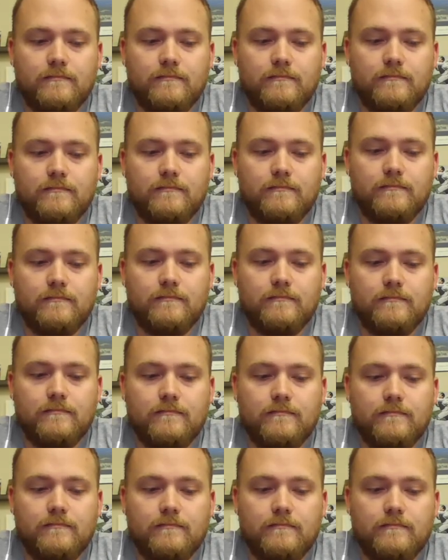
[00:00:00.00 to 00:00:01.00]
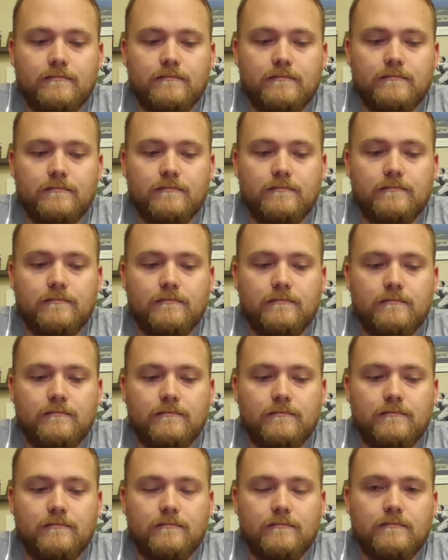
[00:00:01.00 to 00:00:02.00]

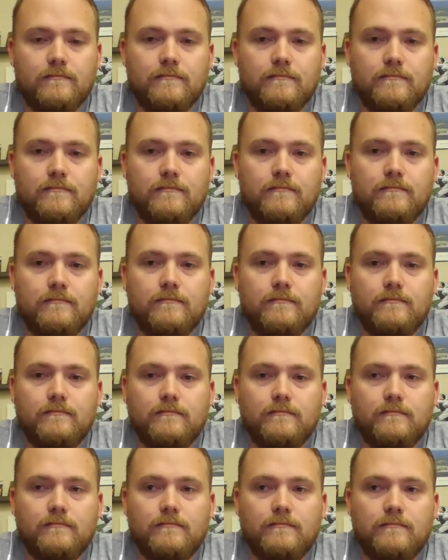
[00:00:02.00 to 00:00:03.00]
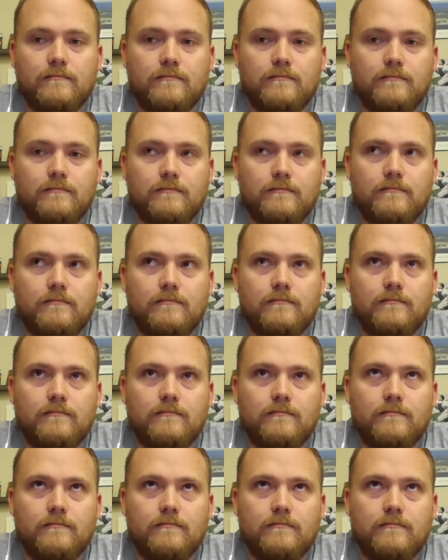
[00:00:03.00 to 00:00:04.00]

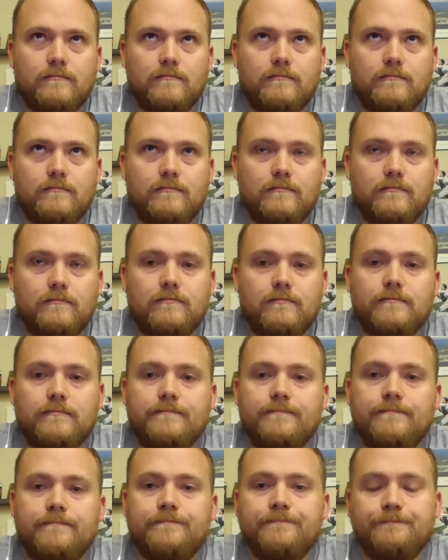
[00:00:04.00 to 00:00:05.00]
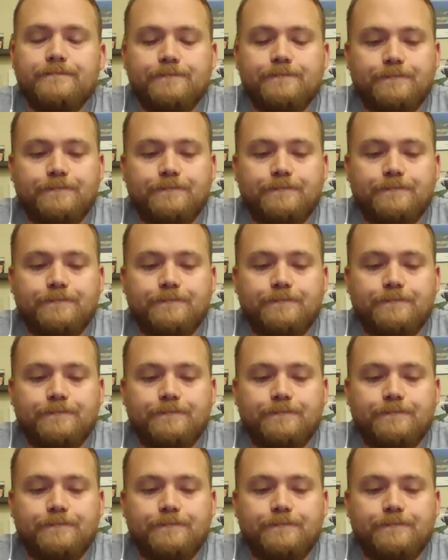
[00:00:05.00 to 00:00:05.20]
This person isn't speaking.